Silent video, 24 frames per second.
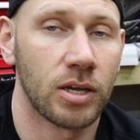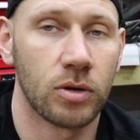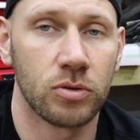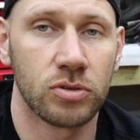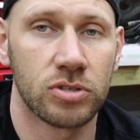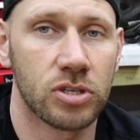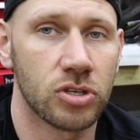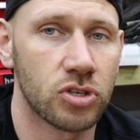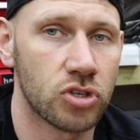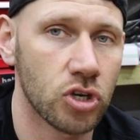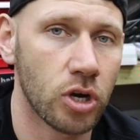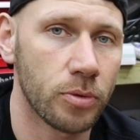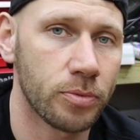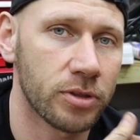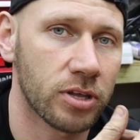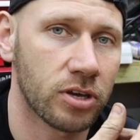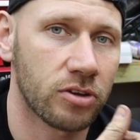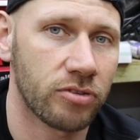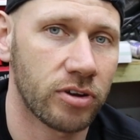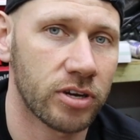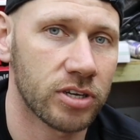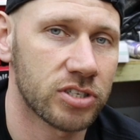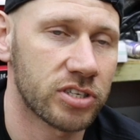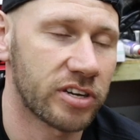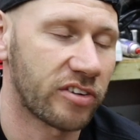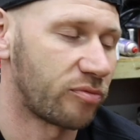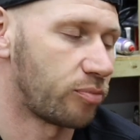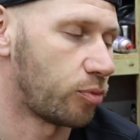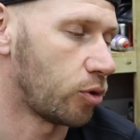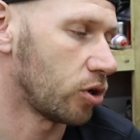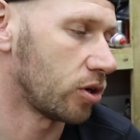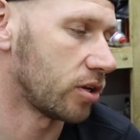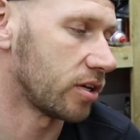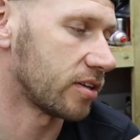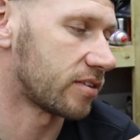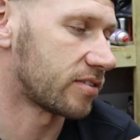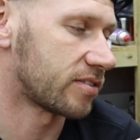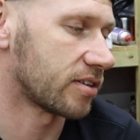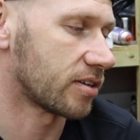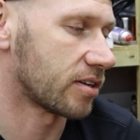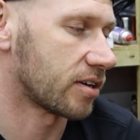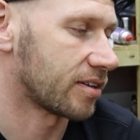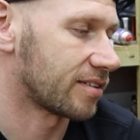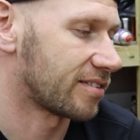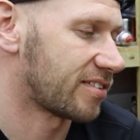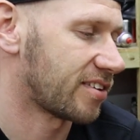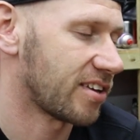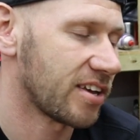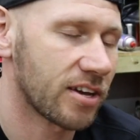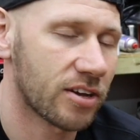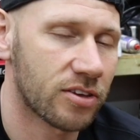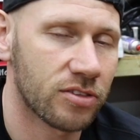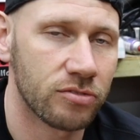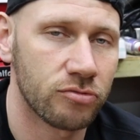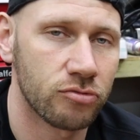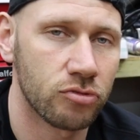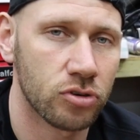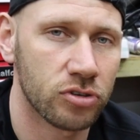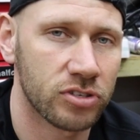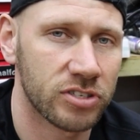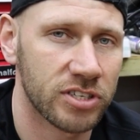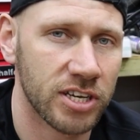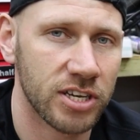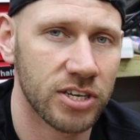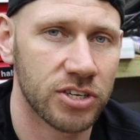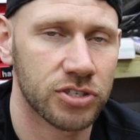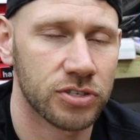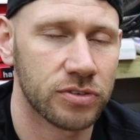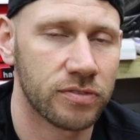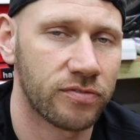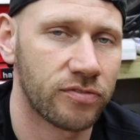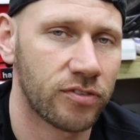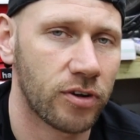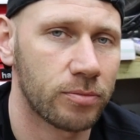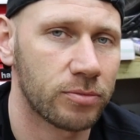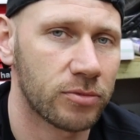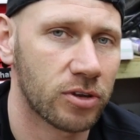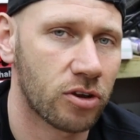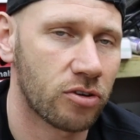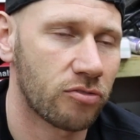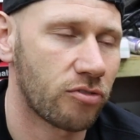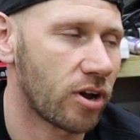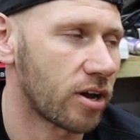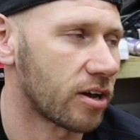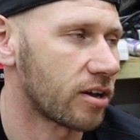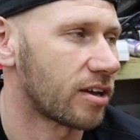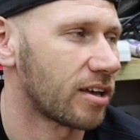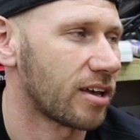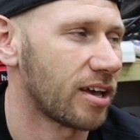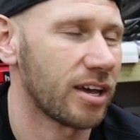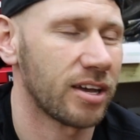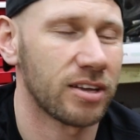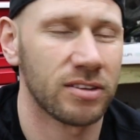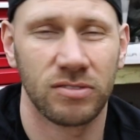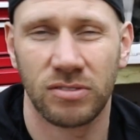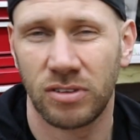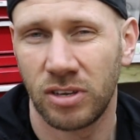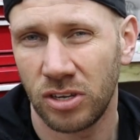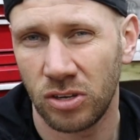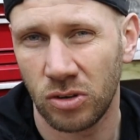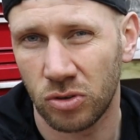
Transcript: Now, it's the job of the crankshaft pulley to take the rotation from the crank and,